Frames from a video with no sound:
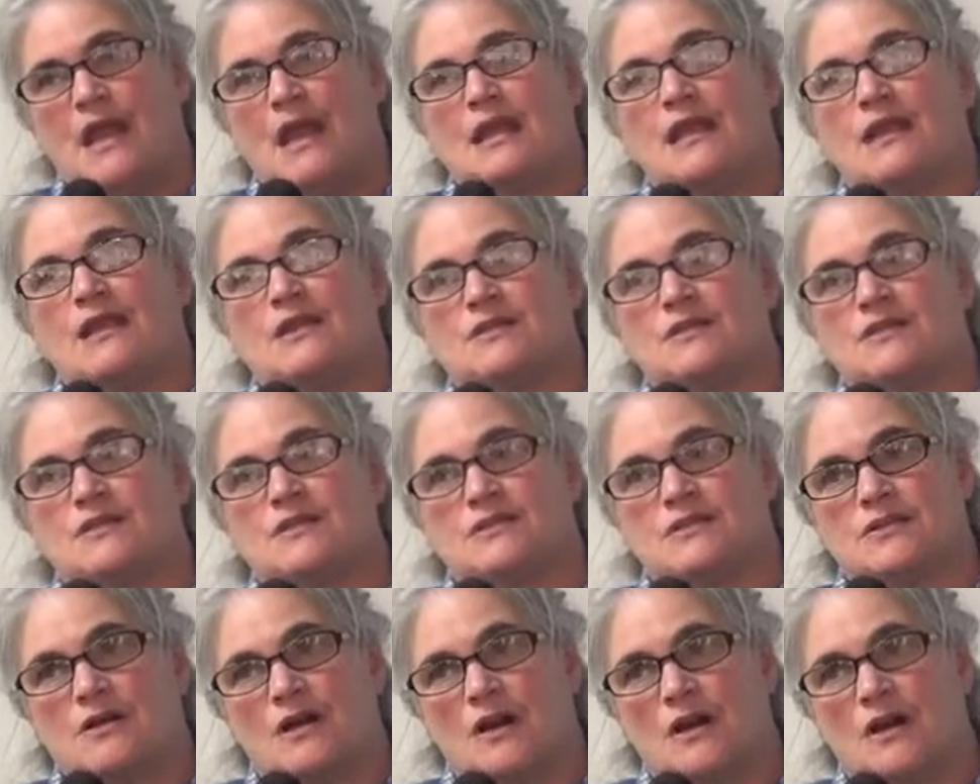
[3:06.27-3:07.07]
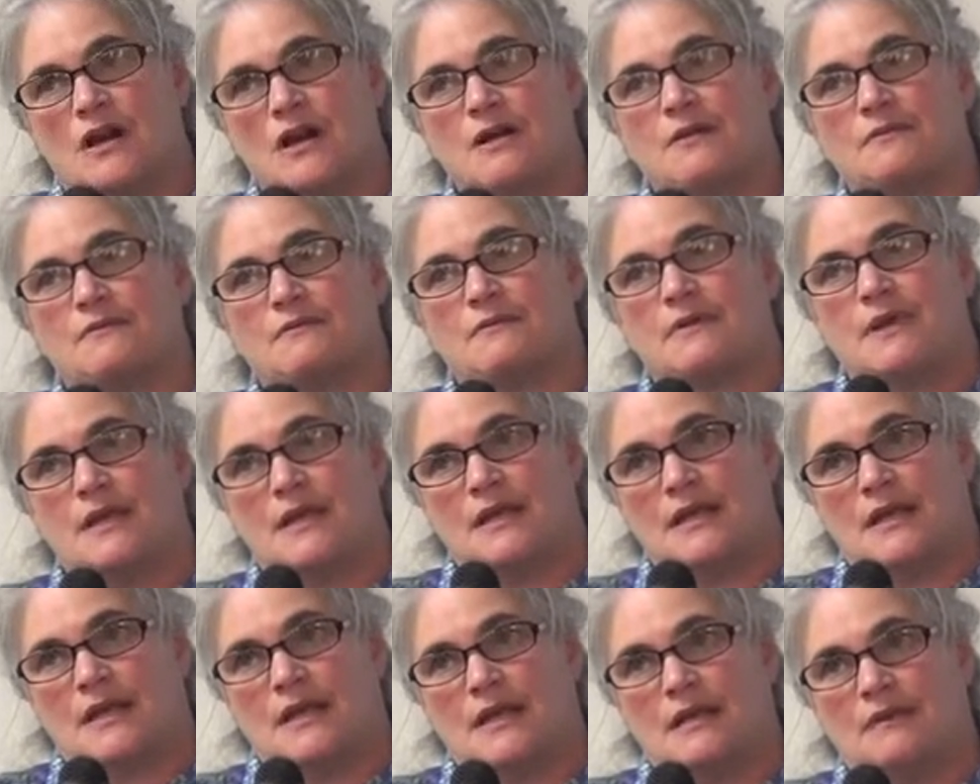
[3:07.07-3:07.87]
and you start
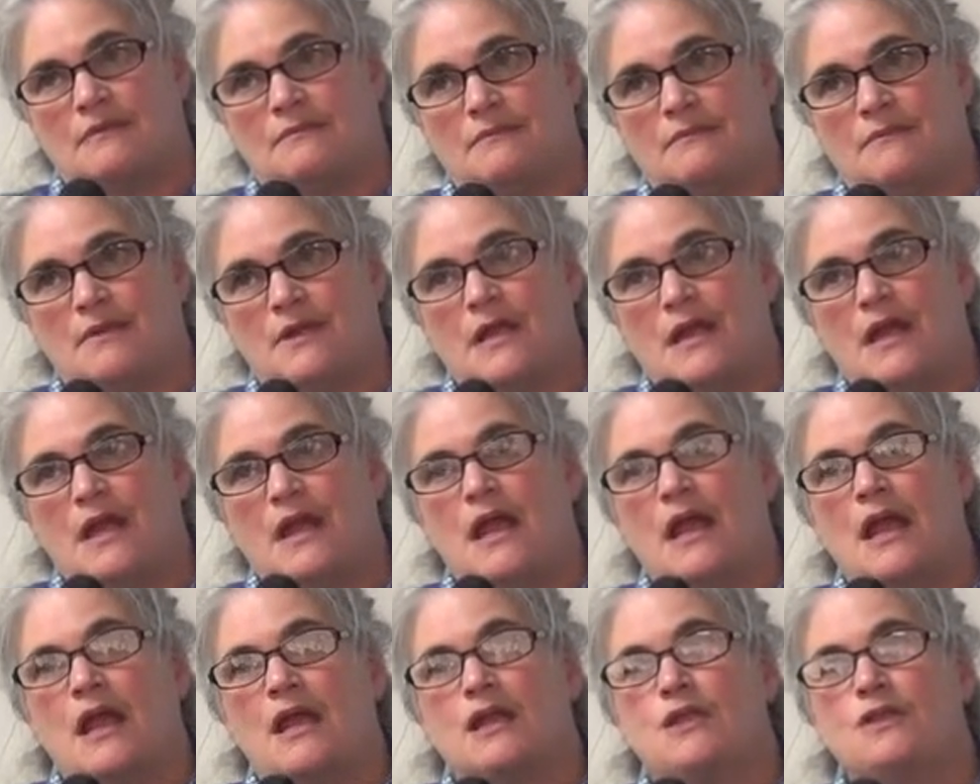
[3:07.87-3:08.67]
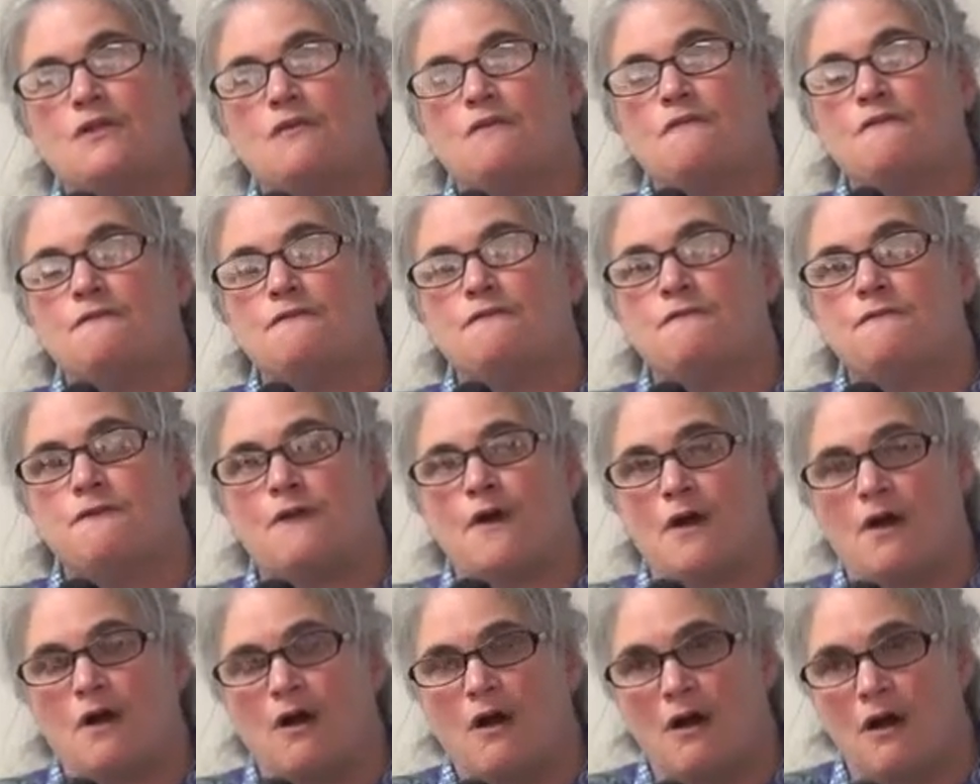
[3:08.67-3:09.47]
reading and you
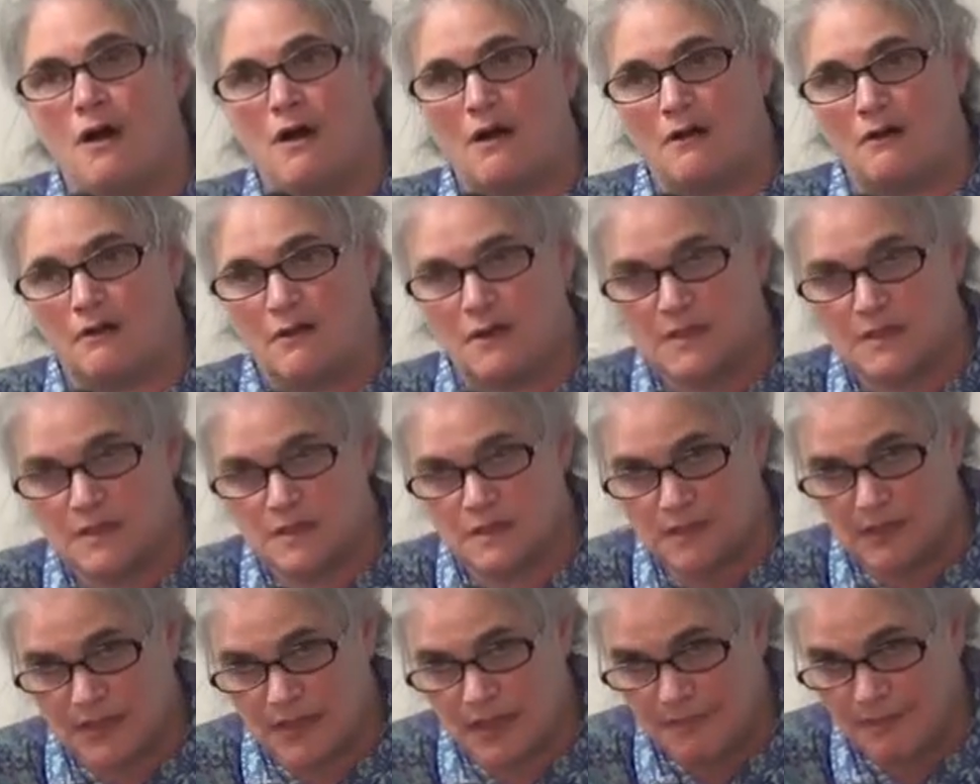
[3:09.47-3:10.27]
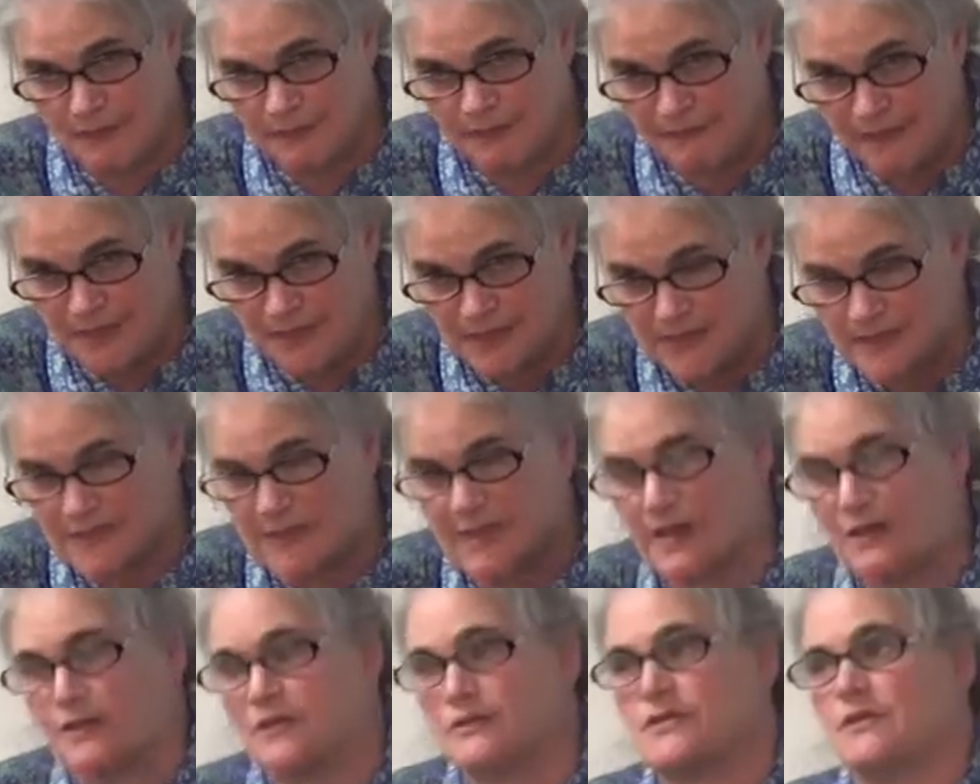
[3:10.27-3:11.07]
fall asleep face
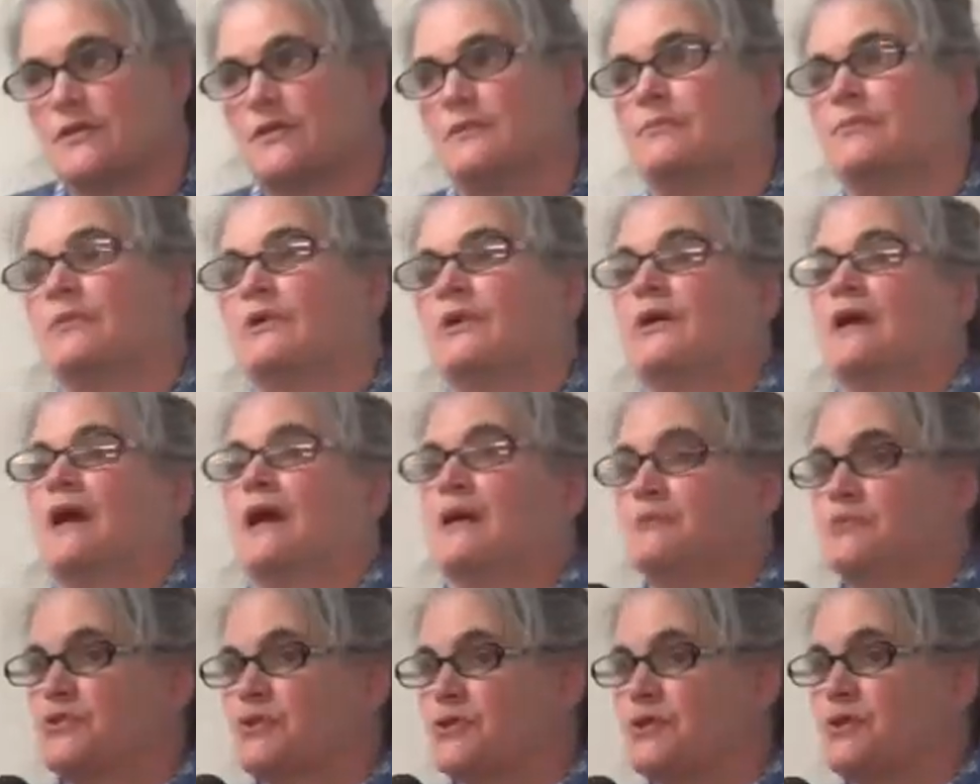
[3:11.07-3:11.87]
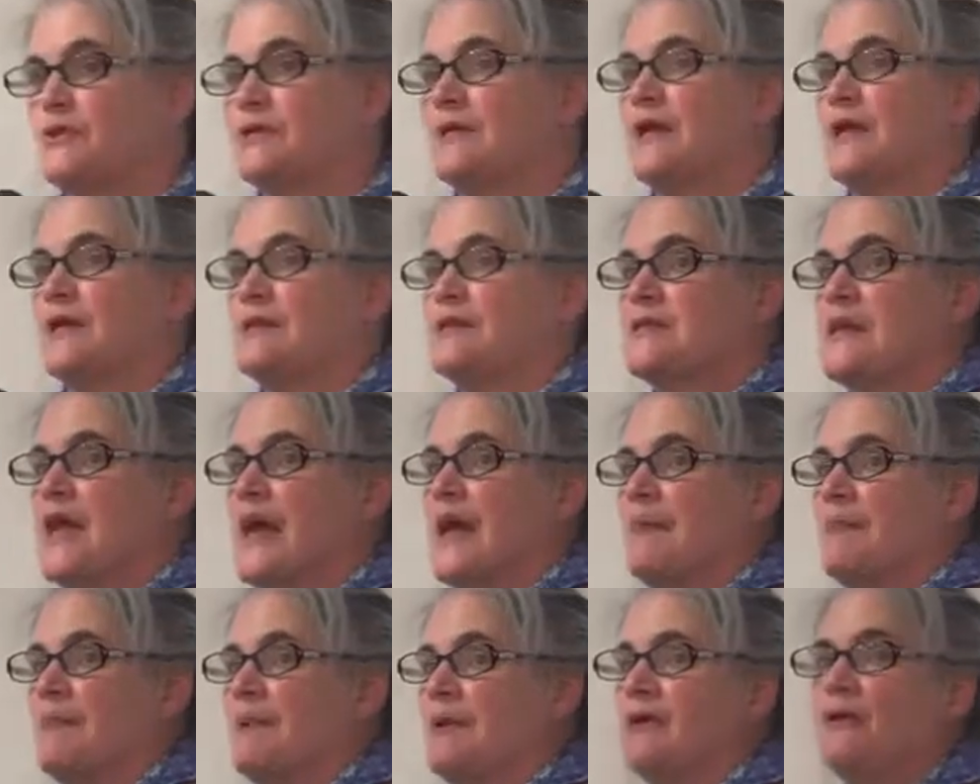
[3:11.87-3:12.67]
down to the book. I'm sure that's
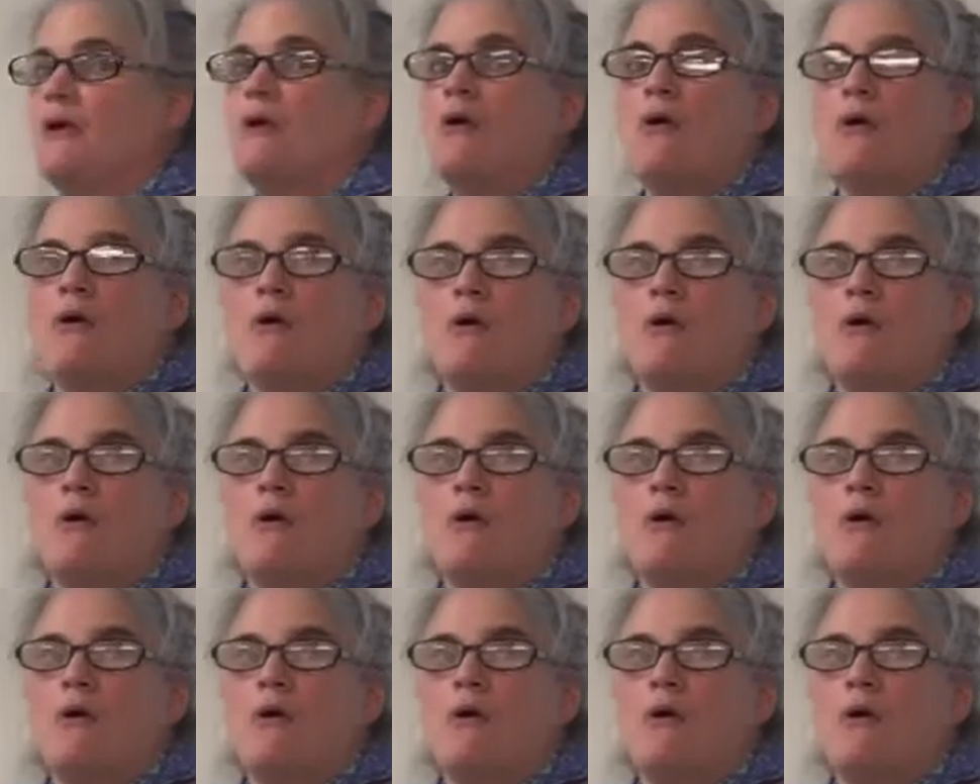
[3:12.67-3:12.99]
happened.